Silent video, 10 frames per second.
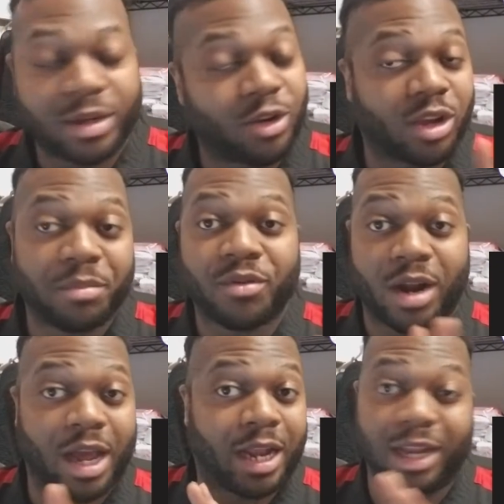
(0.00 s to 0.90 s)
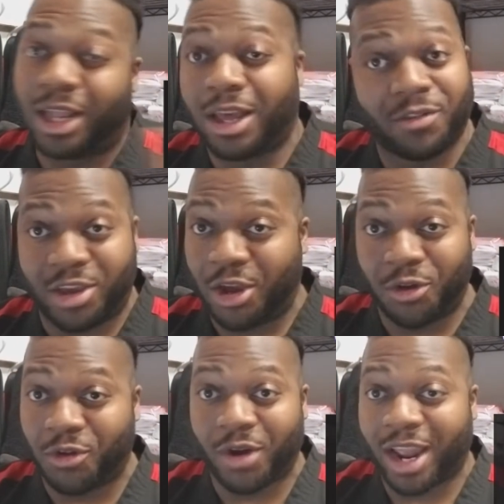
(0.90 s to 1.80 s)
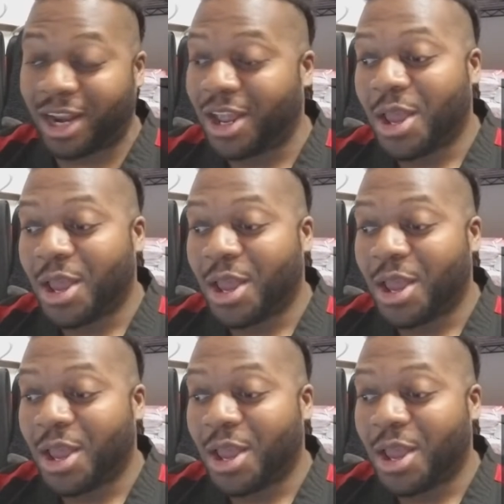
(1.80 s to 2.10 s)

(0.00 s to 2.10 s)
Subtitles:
Don't get me wrong, I love Kilgrave.